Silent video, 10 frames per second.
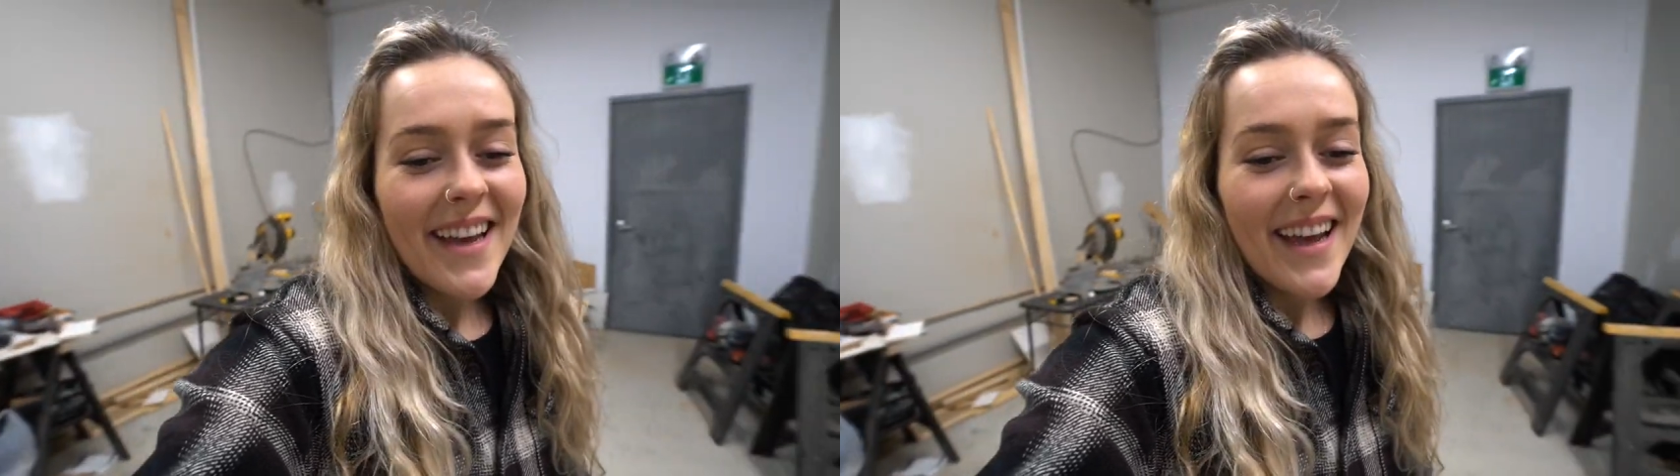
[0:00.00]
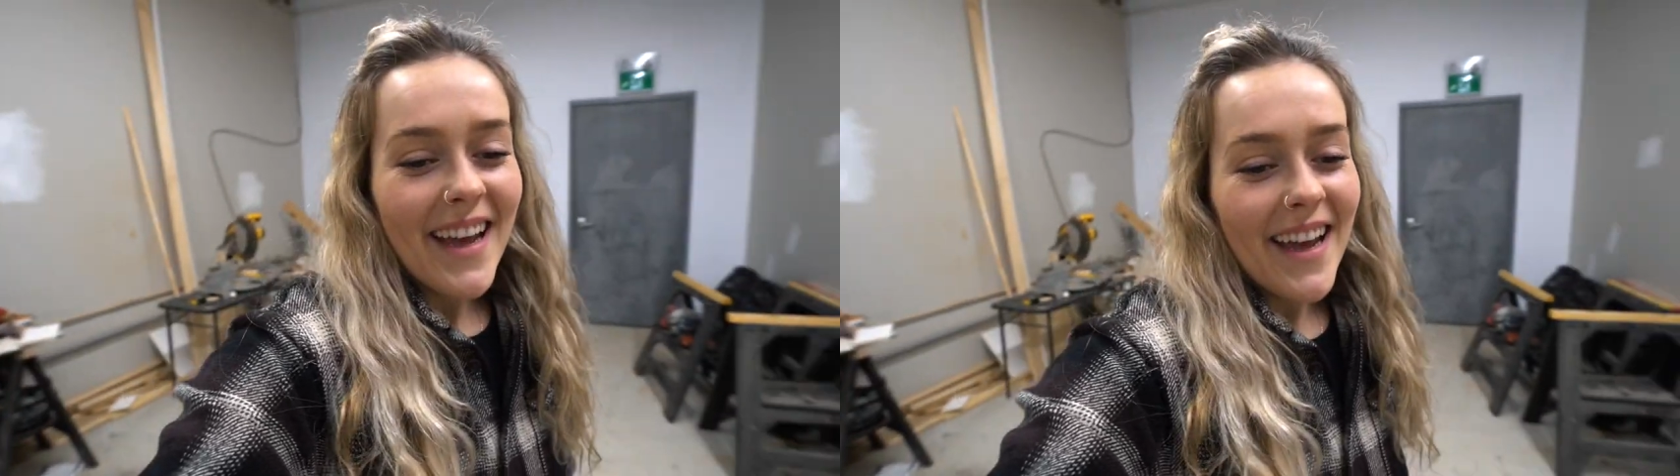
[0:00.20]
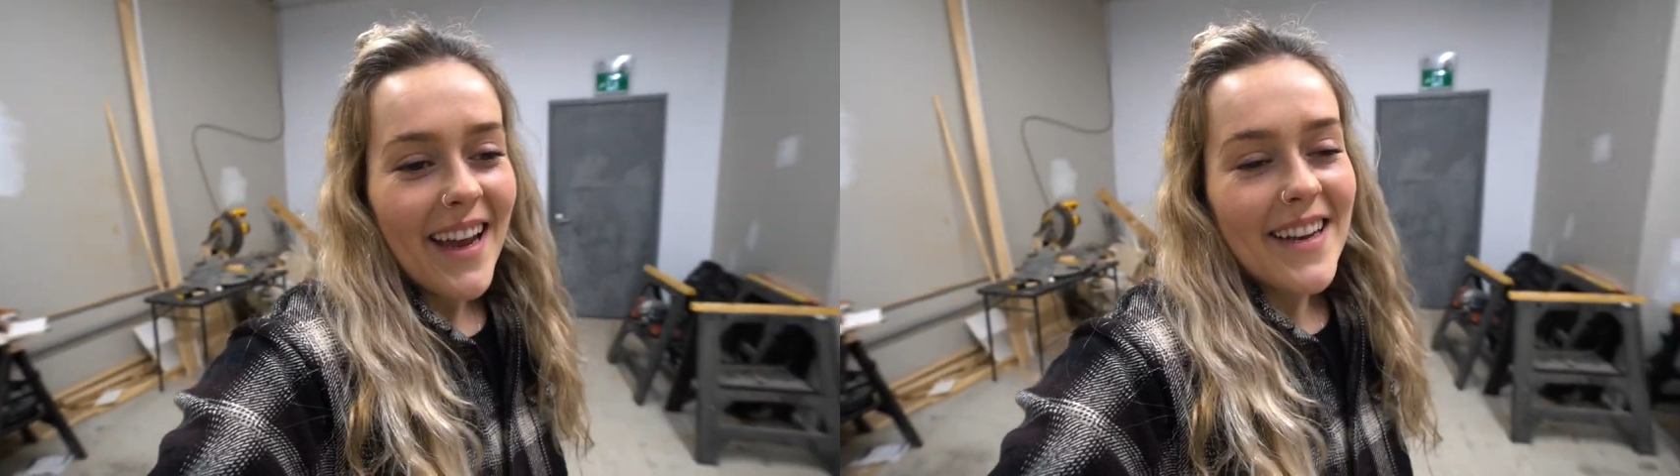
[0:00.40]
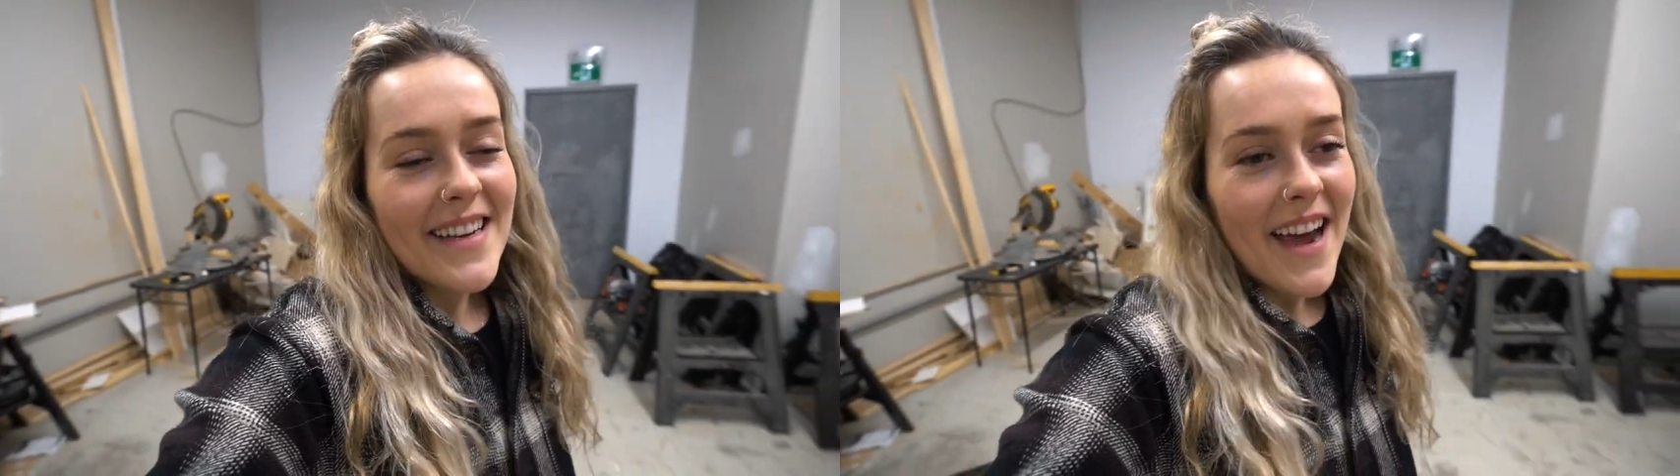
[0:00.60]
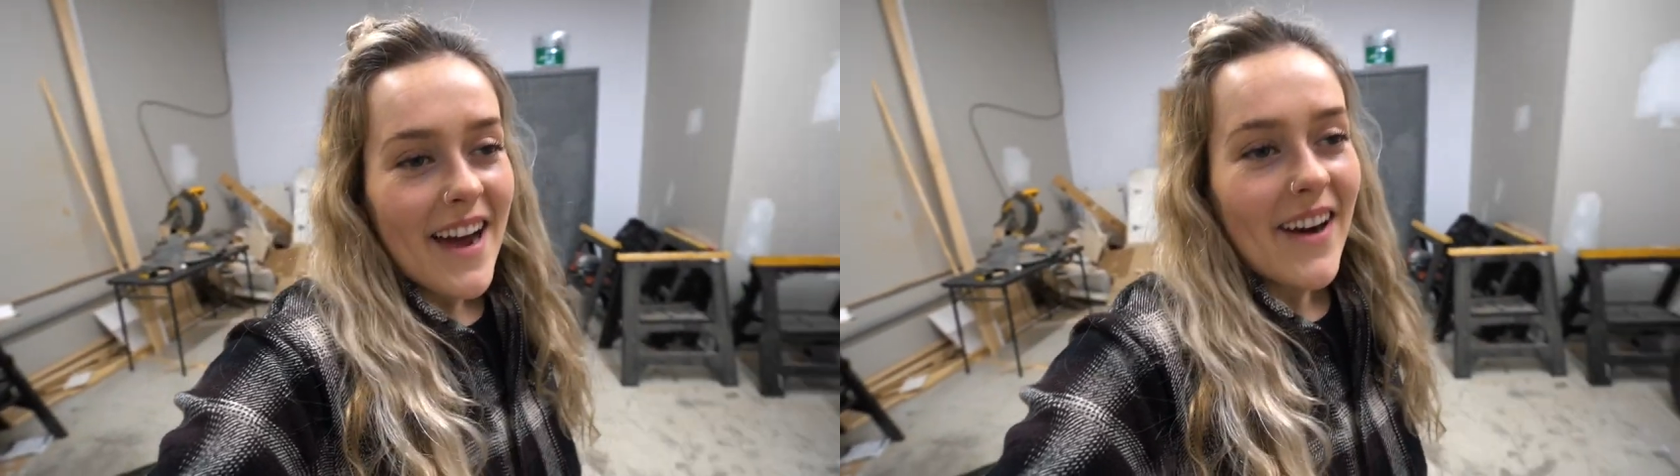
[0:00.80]
And
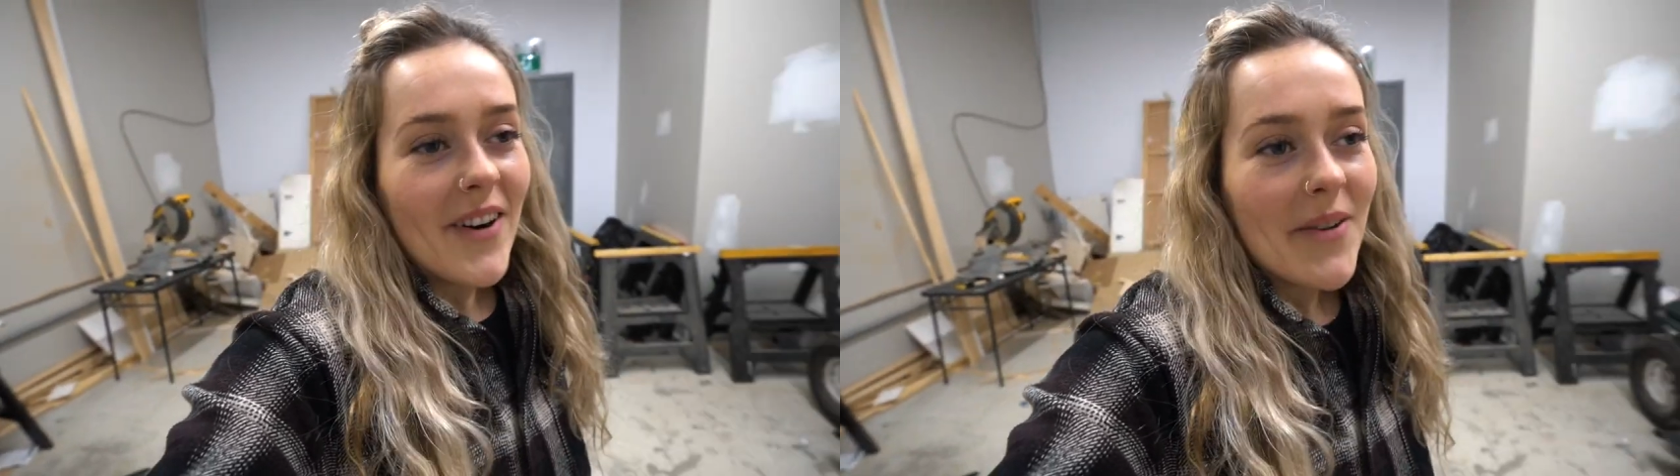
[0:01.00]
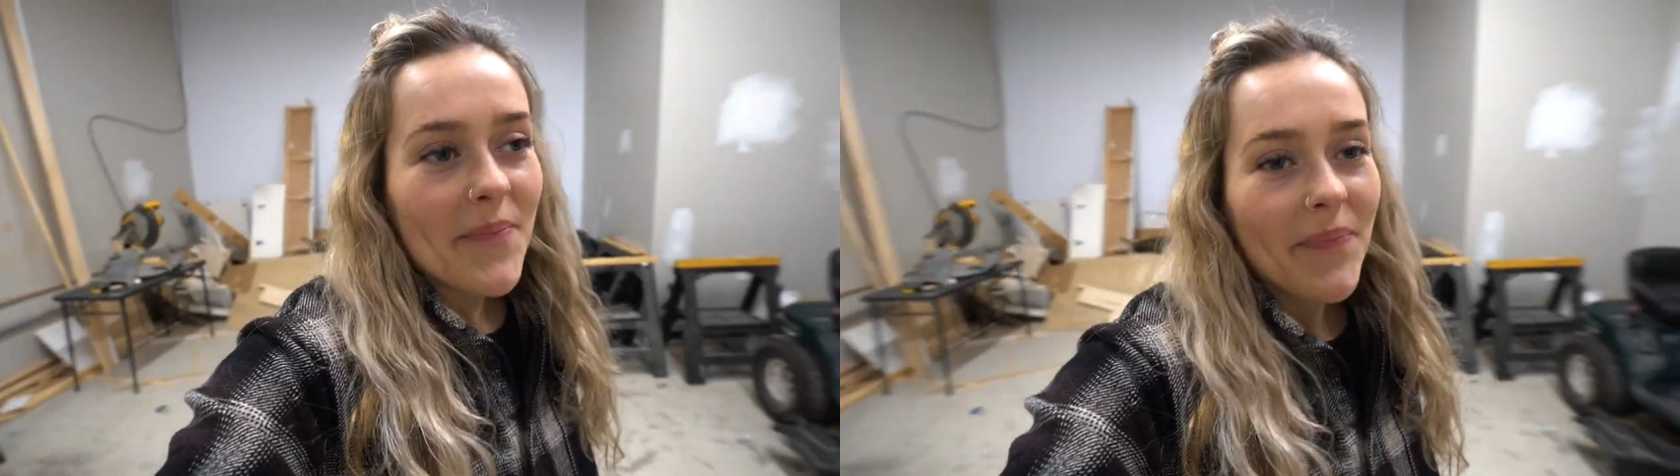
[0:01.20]
now